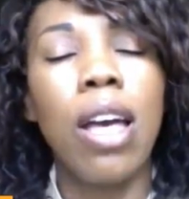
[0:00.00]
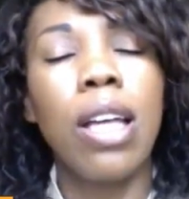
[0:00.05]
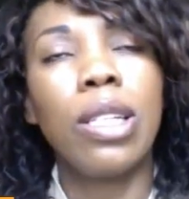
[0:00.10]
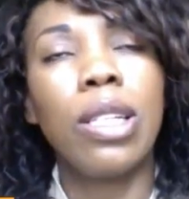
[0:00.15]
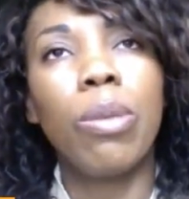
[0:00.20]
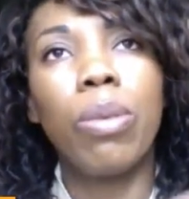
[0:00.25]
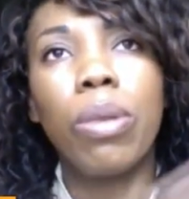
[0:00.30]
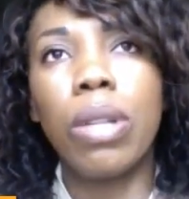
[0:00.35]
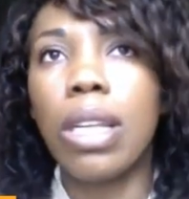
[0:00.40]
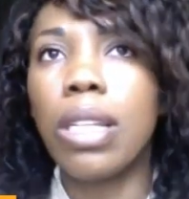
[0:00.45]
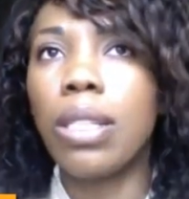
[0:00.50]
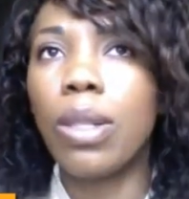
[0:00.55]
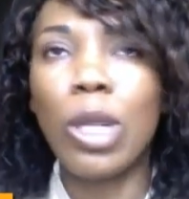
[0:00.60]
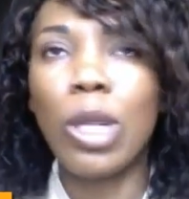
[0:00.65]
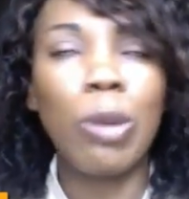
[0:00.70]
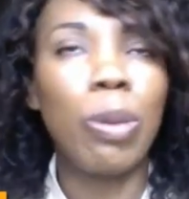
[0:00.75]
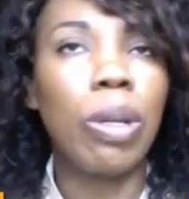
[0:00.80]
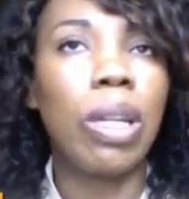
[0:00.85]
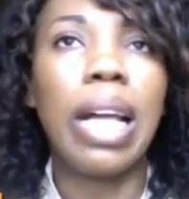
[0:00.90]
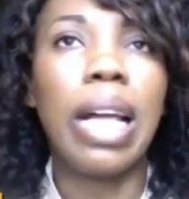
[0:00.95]
So please
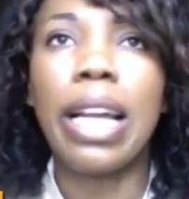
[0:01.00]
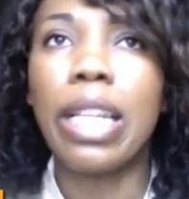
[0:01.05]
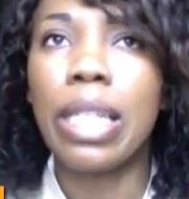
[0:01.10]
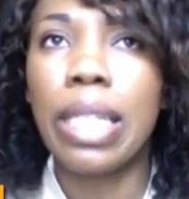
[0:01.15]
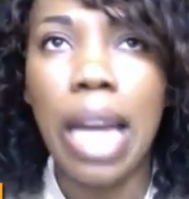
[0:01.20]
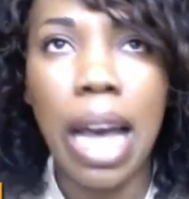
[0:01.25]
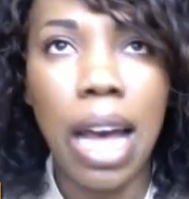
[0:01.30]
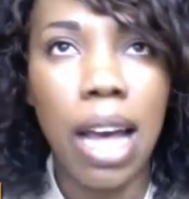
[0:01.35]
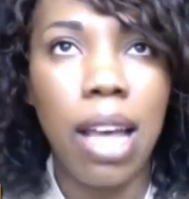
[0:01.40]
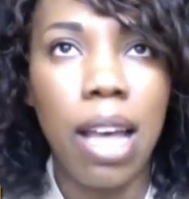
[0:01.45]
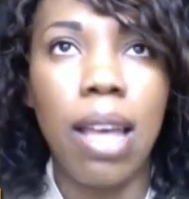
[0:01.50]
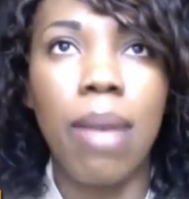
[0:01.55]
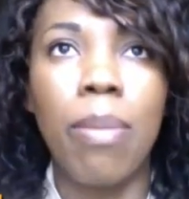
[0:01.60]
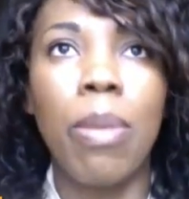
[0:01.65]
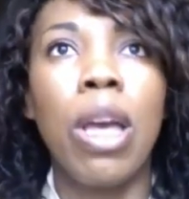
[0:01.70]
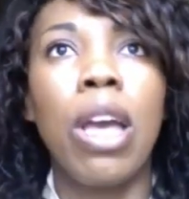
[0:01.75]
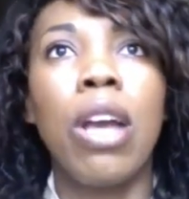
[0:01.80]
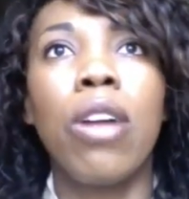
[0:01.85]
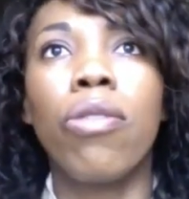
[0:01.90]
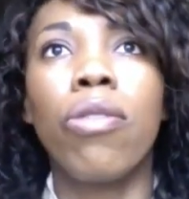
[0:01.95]
don't spend a lot of
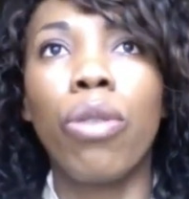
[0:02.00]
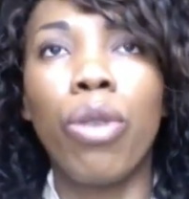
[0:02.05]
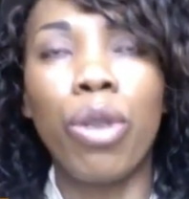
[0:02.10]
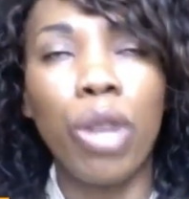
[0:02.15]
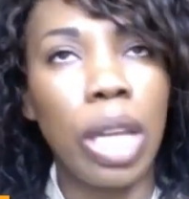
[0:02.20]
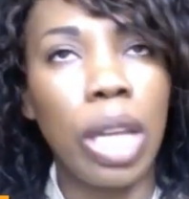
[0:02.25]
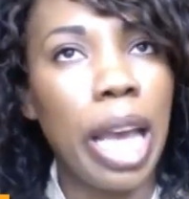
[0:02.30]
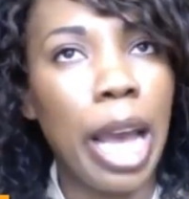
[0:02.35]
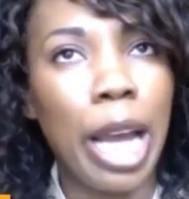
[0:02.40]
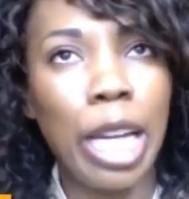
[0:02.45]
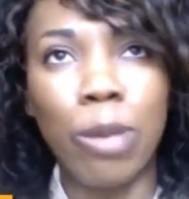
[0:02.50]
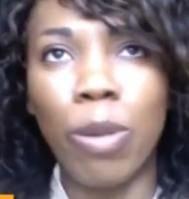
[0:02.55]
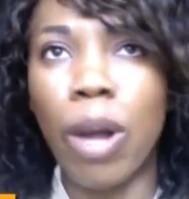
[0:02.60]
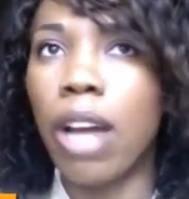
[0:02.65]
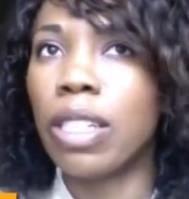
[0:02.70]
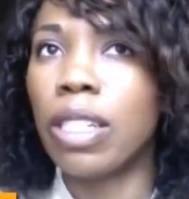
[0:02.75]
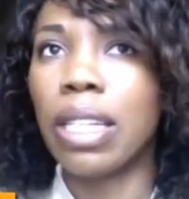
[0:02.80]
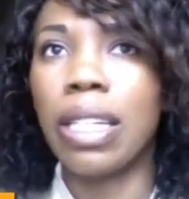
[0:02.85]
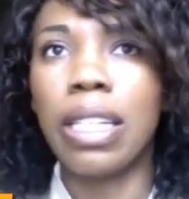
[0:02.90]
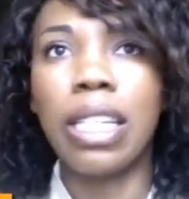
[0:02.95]
time growing your cash
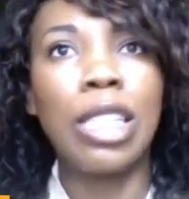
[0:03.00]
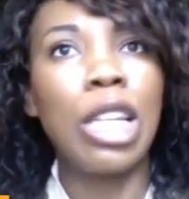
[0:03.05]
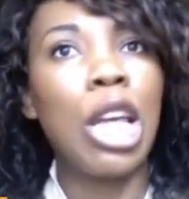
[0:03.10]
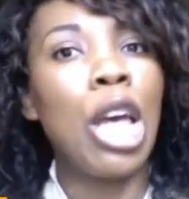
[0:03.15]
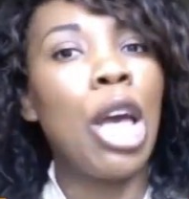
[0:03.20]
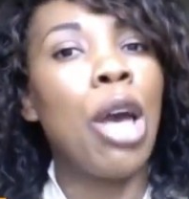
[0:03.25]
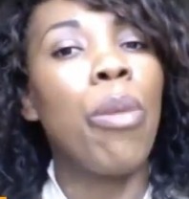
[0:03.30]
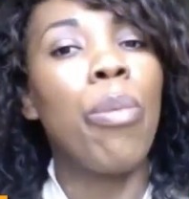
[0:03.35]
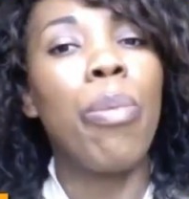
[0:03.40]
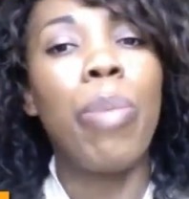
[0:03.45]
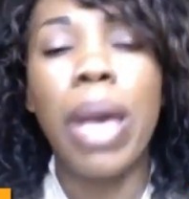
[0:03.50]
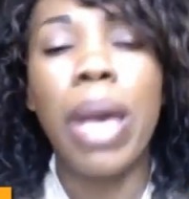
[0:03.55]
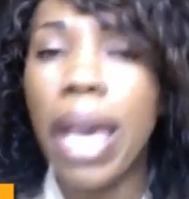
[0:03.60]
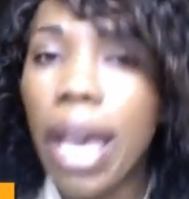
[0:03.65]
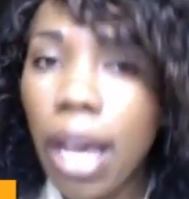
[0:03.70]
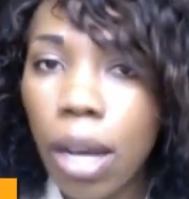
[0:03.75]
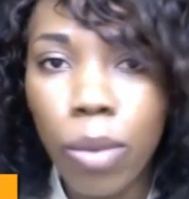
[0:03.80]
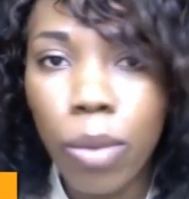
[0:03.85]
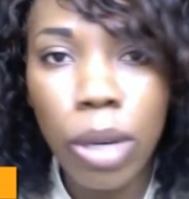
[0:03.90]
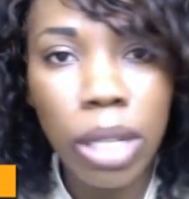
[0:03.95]
buyers list.
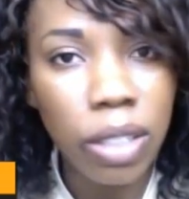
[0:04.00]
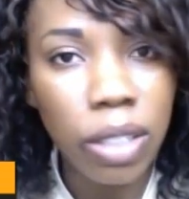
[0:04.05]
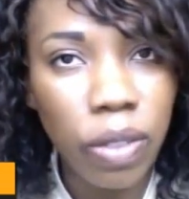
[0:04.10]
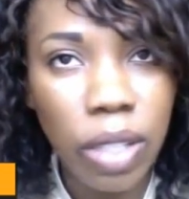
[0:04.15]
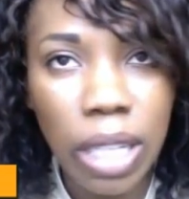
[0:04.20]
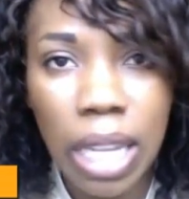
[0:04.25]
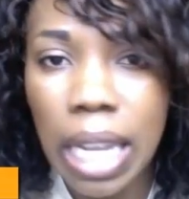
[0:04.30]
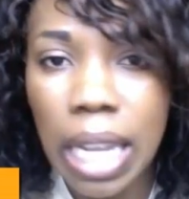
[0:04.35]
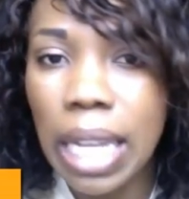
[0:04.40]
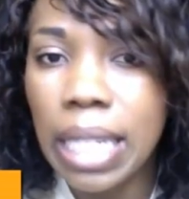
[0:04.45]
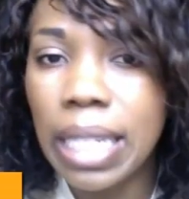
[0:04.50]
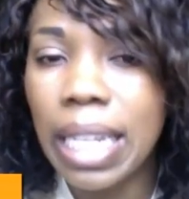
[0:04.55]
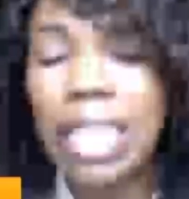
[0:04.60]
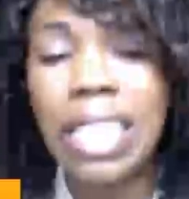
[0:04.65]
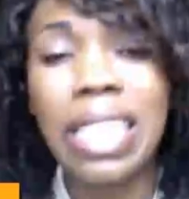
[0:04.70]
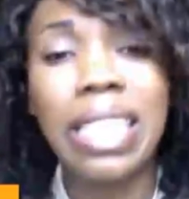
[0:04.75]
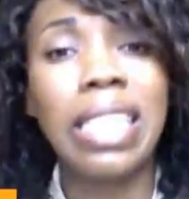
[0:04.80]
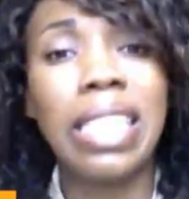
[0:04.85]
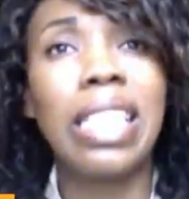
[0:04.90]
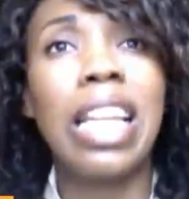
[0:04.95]
Pick one of these
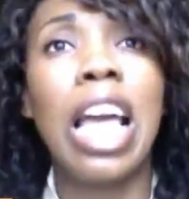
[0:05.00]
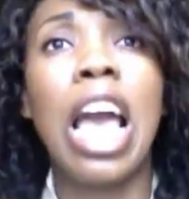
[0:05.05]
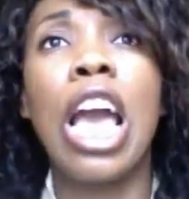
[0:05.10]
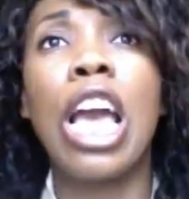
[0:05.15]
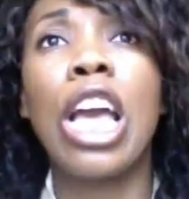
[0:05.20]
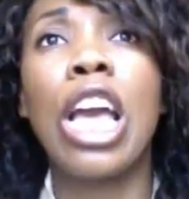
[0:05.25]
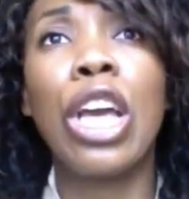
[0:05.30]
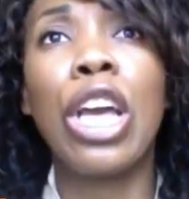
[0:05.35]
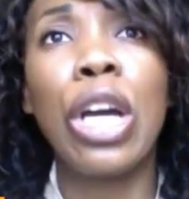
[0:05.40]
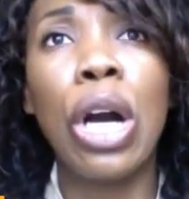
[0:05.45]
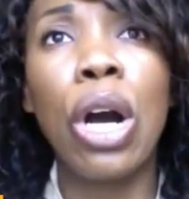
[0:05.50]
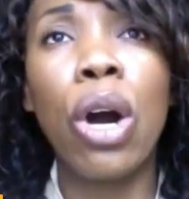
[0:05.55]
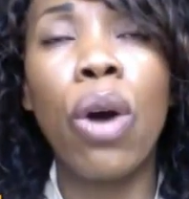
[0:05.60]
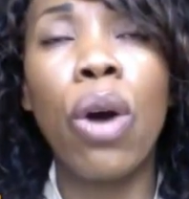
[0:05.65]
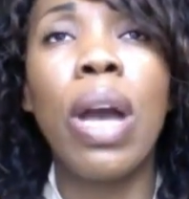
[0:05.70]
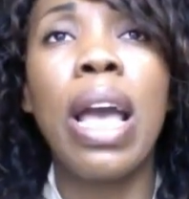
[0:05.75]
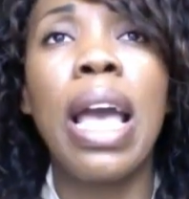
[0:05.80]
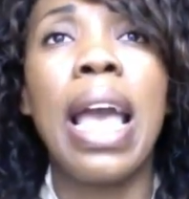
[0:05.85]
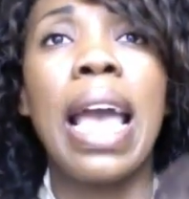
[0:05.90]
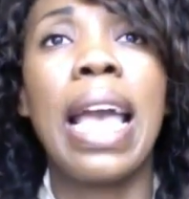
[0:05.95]
and just
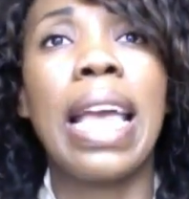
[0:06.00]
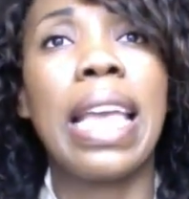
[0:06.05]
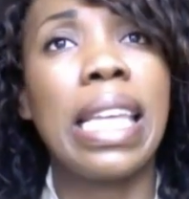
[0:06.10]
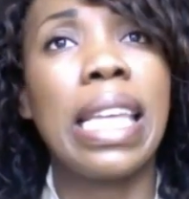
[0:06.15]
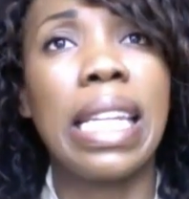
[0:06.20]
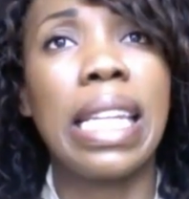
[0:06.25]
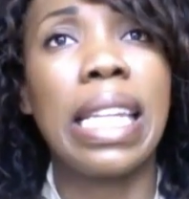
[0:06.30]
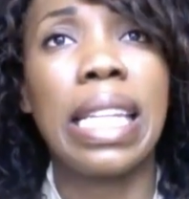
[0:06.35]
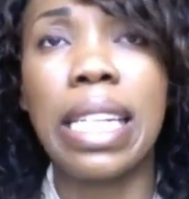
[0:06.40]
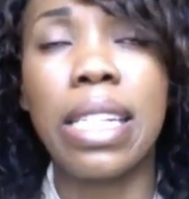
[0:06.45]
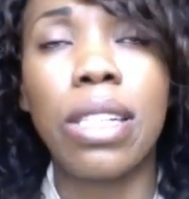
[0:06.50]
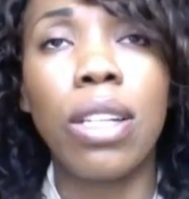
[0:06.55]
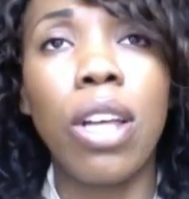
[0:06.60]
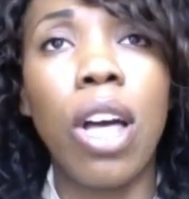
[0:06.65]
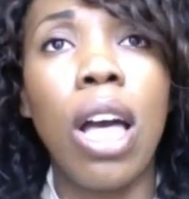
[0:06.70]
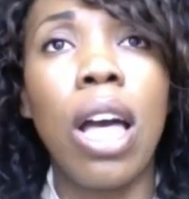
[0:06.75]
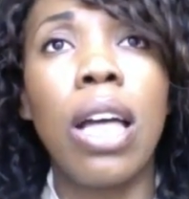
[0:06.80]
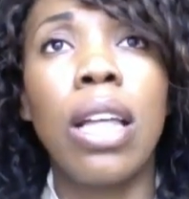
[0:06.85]
go and get a list.